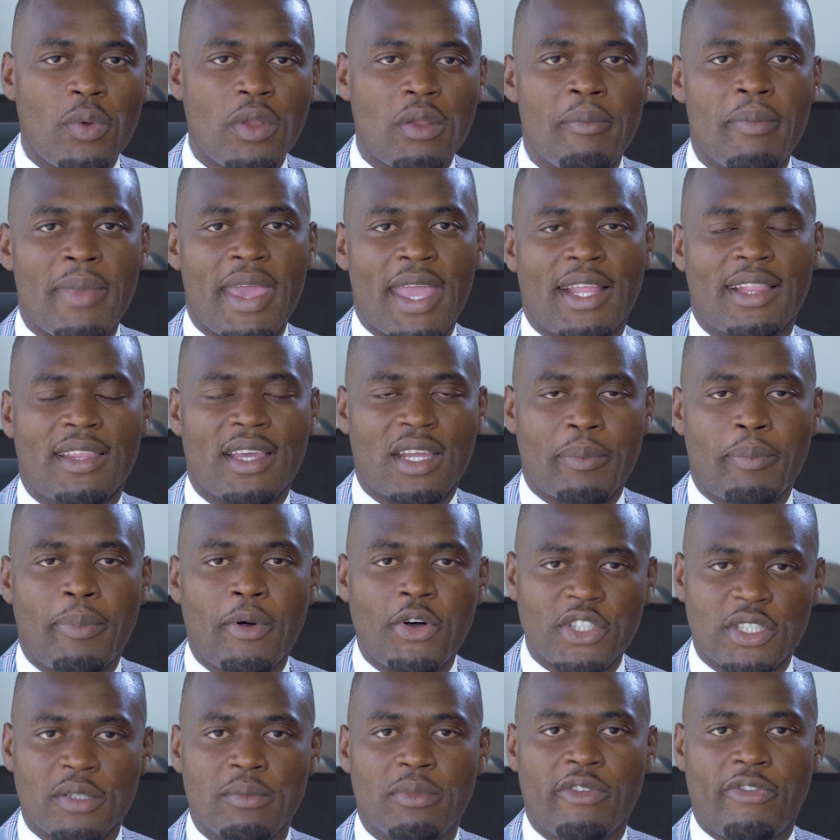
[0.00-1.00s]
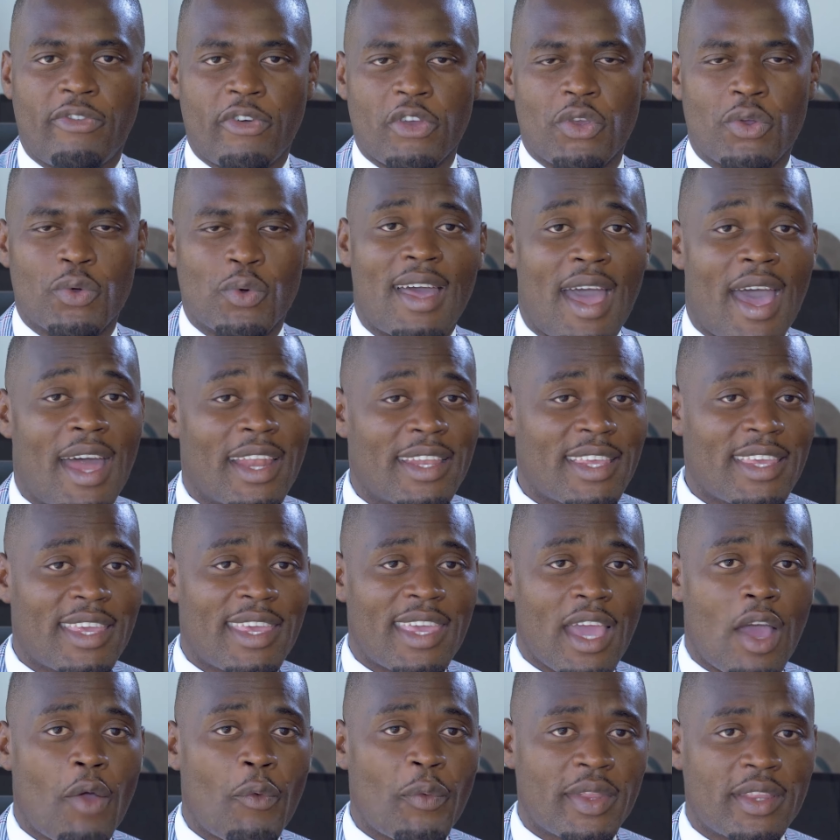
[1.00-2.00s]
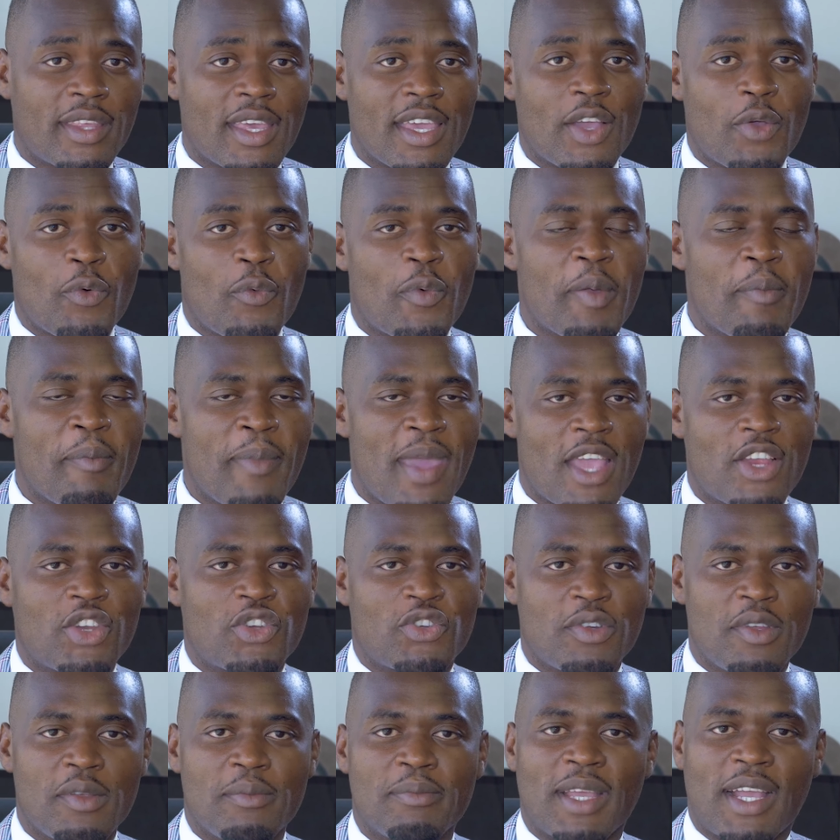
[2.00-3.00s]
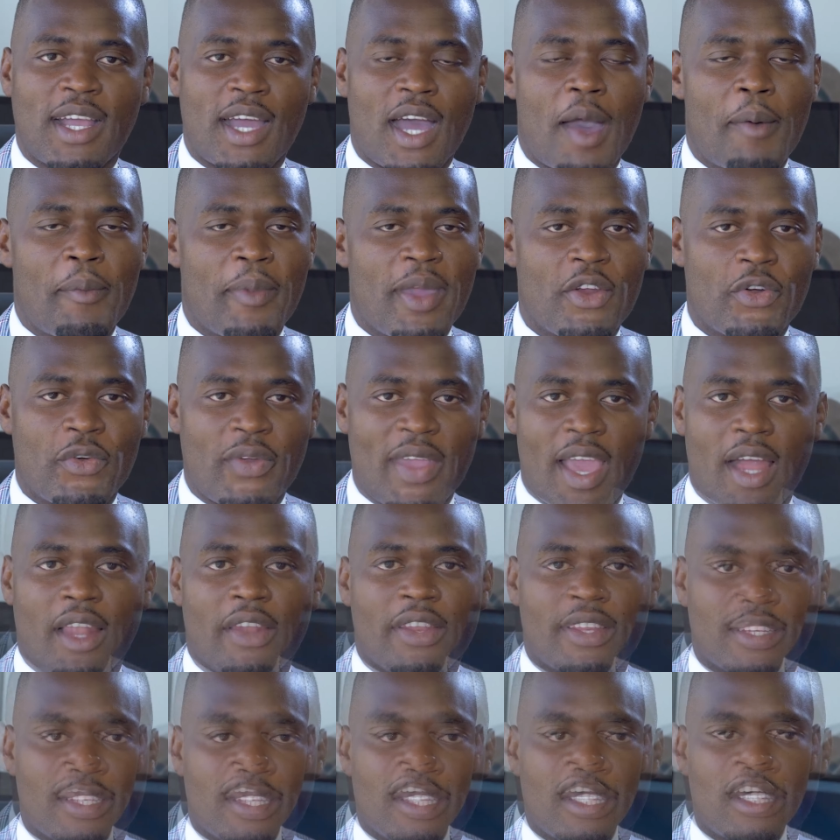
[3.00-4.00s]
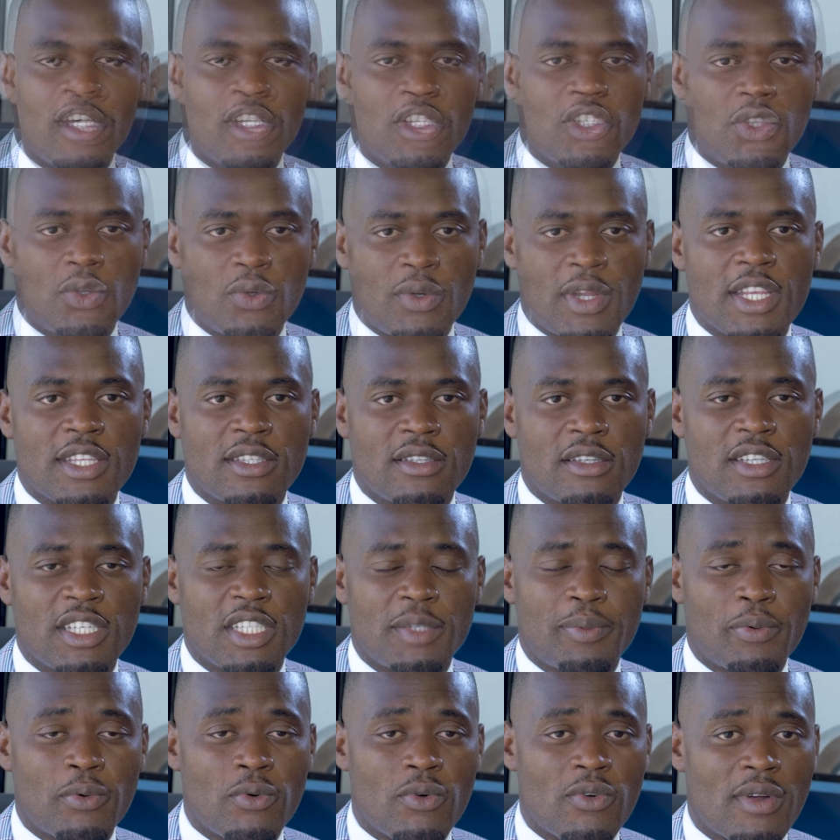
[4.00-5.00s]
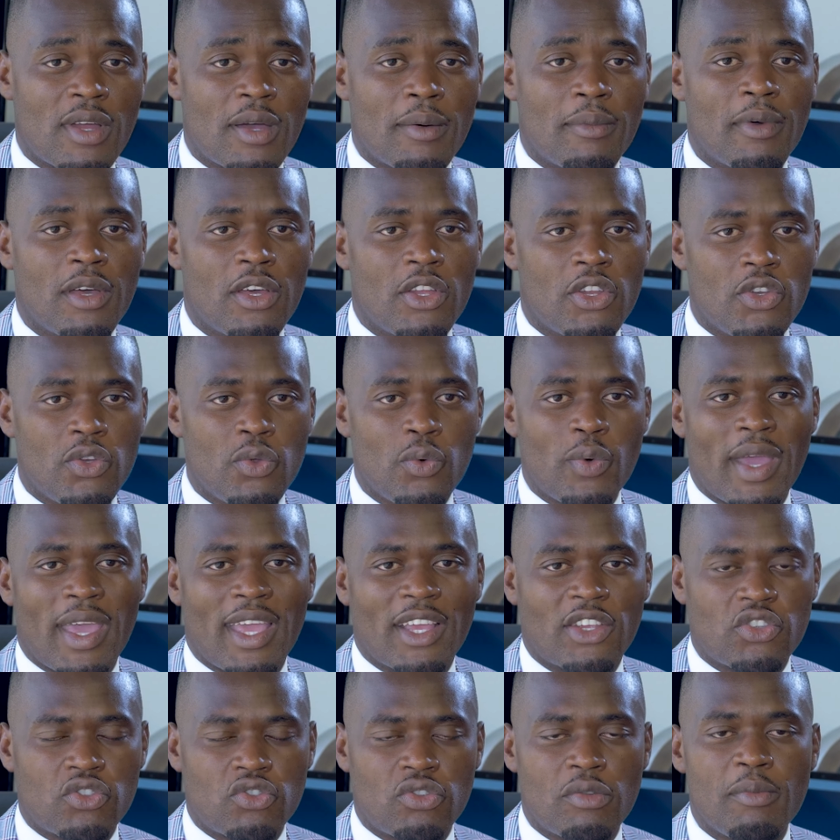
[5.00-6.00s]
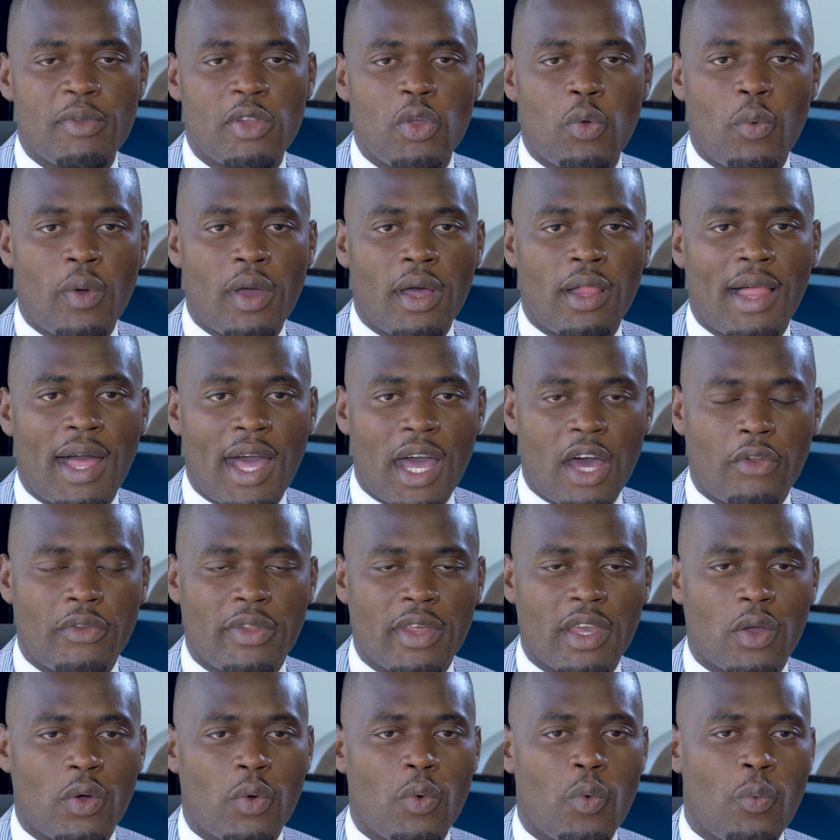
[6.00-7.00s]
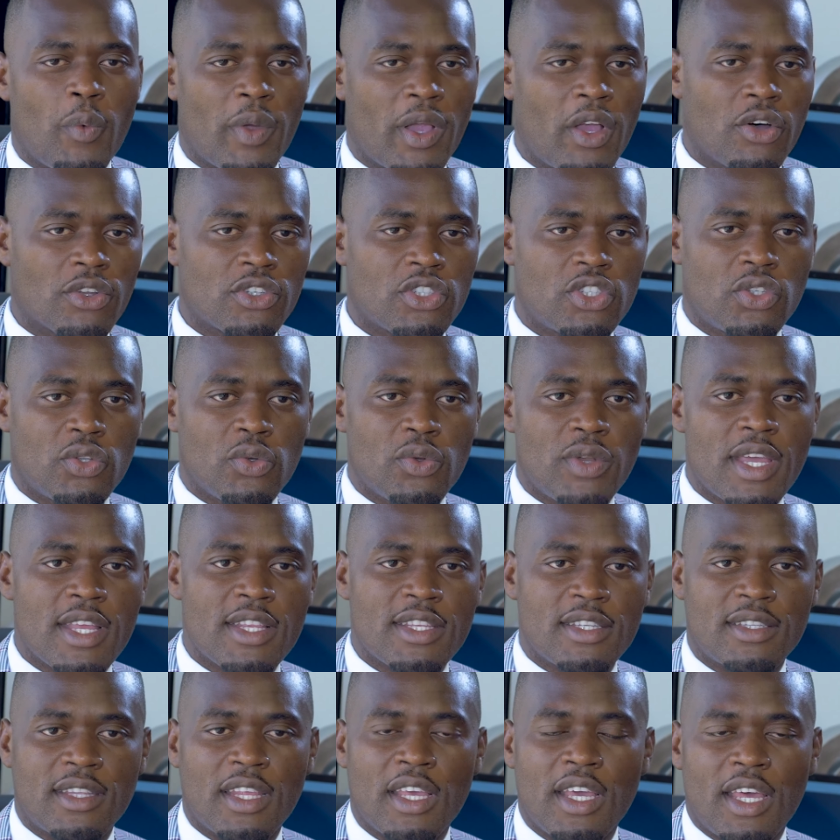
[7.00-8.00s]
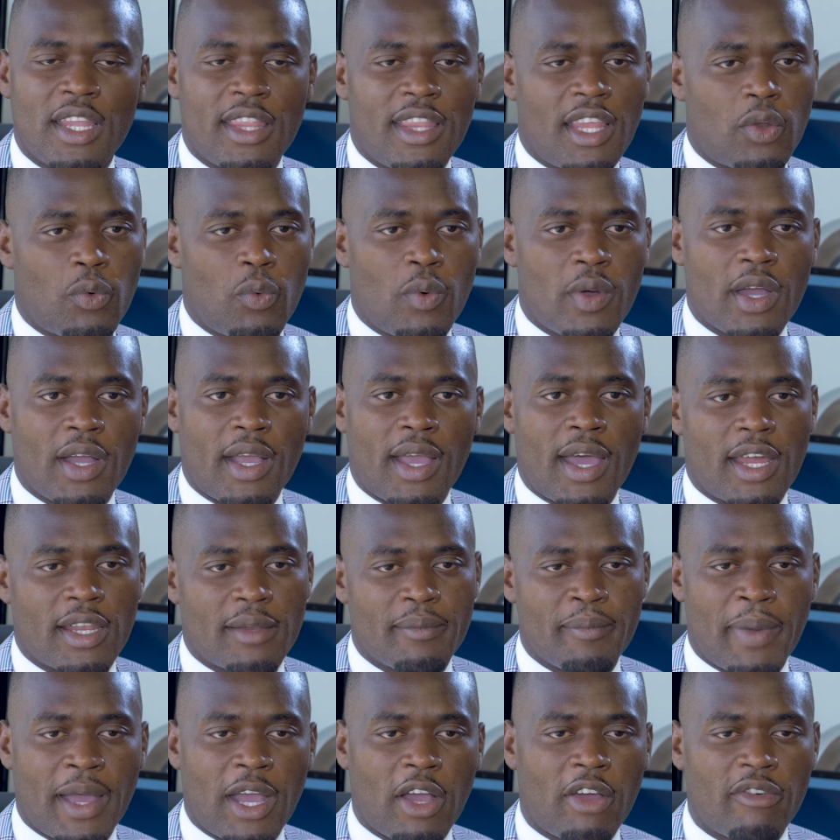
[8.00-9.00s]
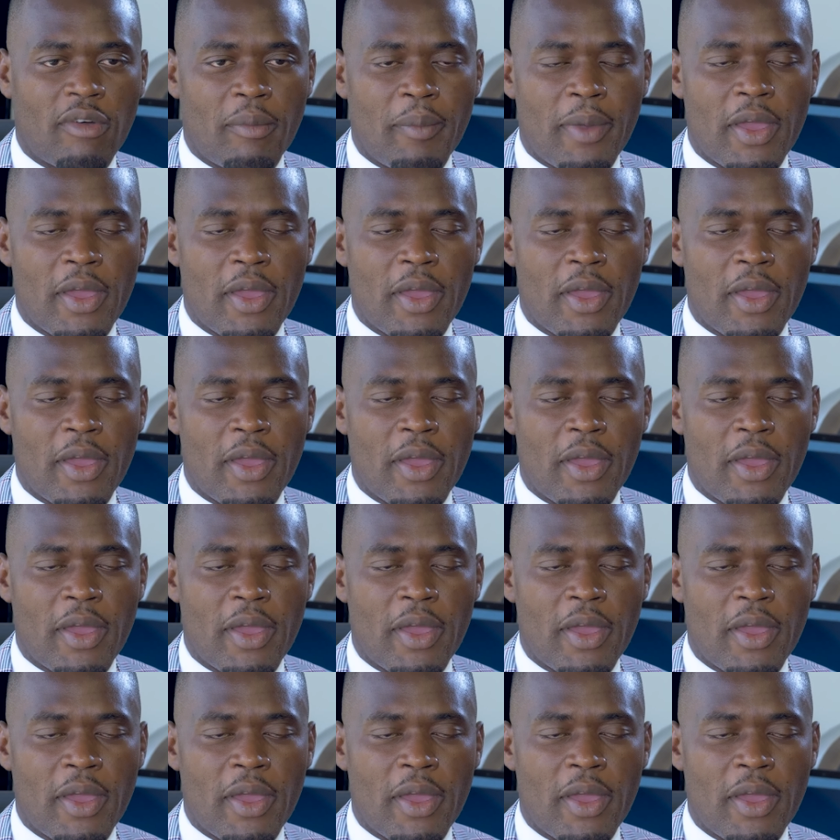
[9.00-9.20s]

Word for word: will make that possible for you. At Kiawi Tech we make dream become a reality. Students in this program do extremely well out there because students that work at Bank of